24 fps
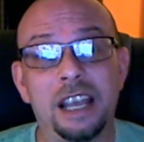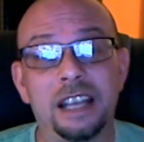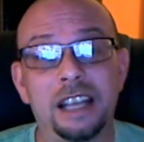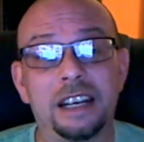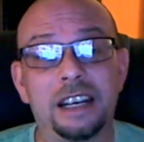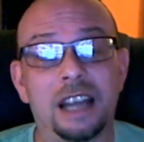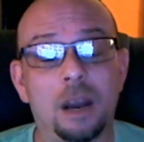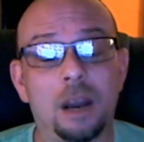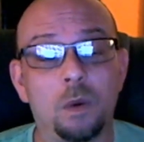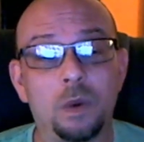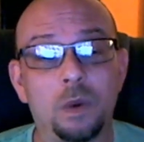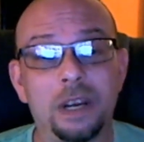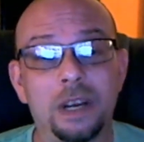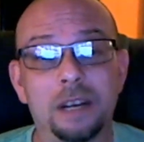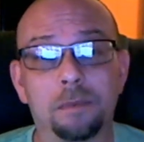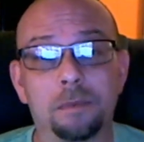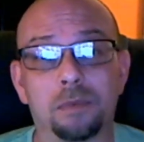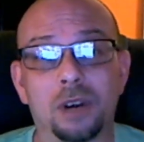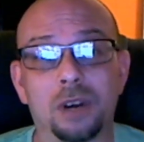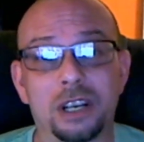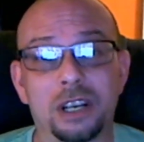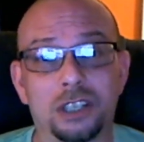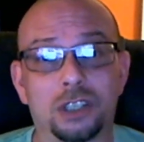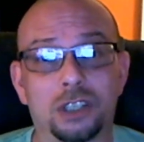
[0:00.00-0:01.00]
Now we didn't
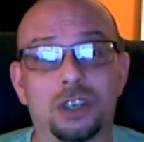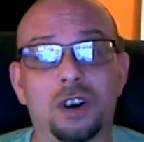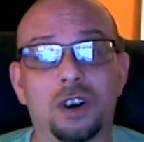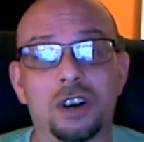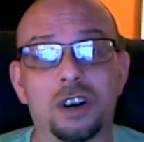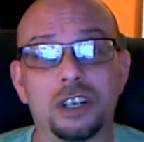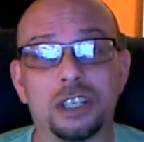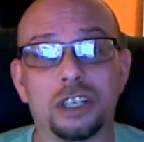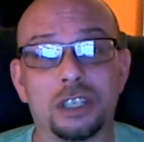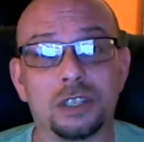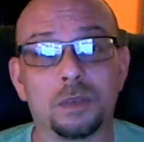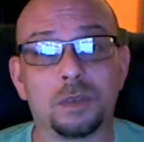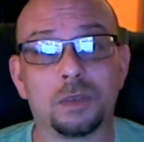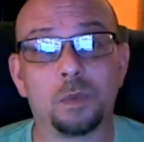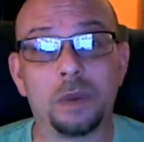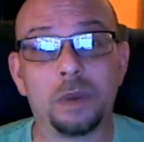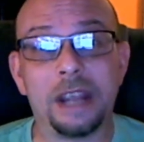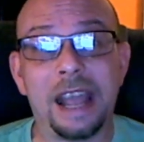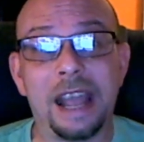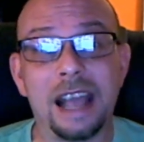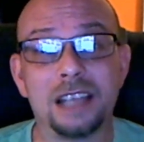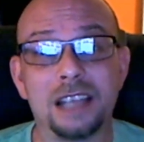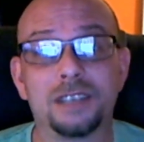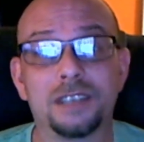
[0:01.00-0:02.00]
press charges. We
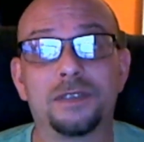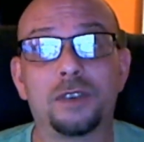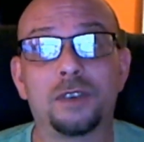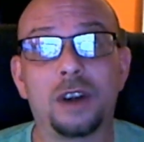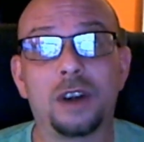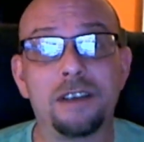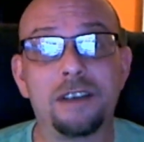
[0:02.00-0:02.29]
asked for